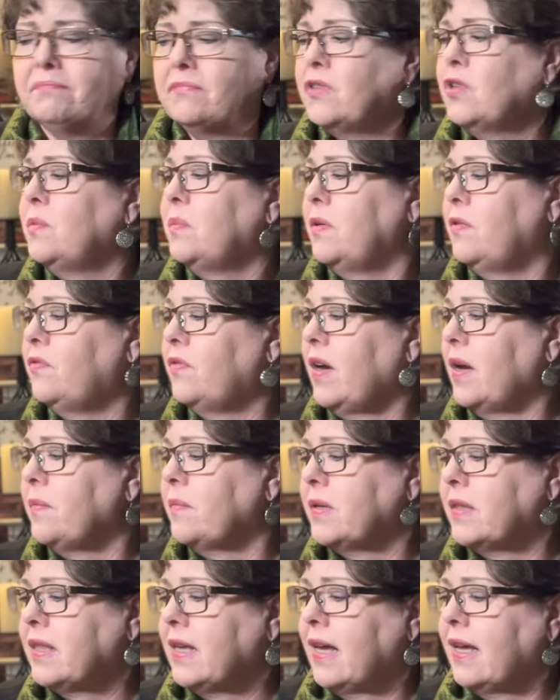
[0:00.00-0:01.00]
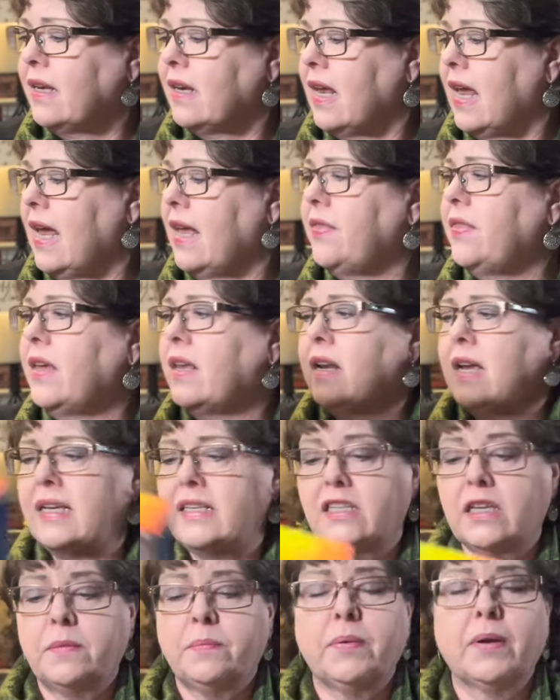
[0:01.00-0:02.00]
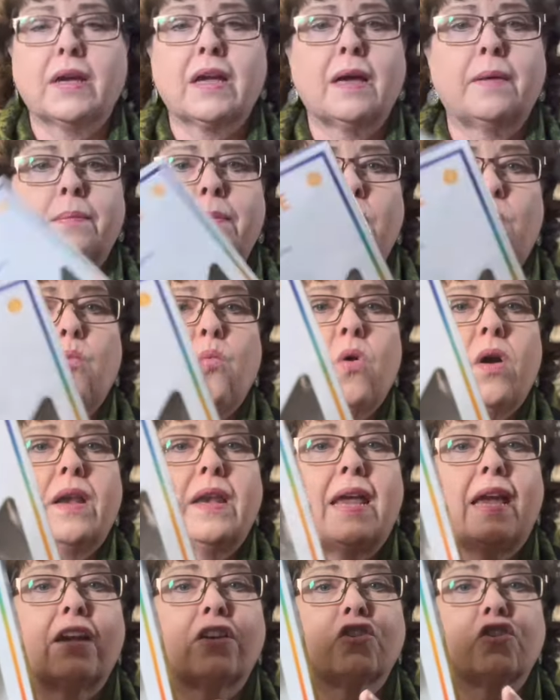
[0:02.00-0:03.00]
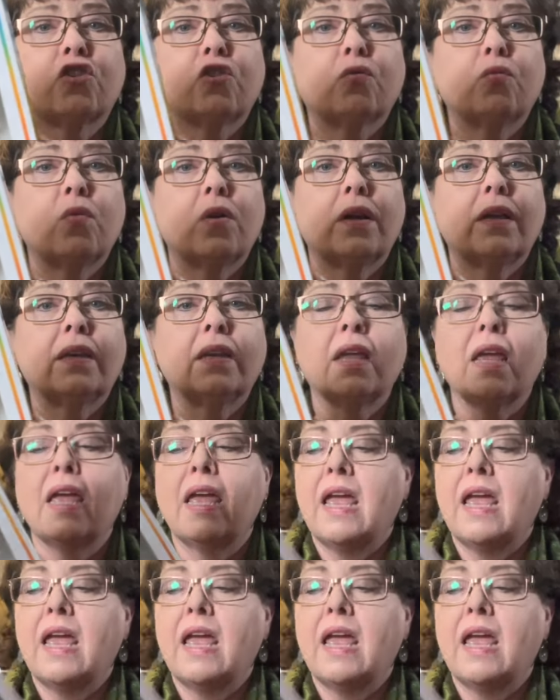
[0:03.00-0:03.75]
They'll be fine with that. And then I did pick up one extra one.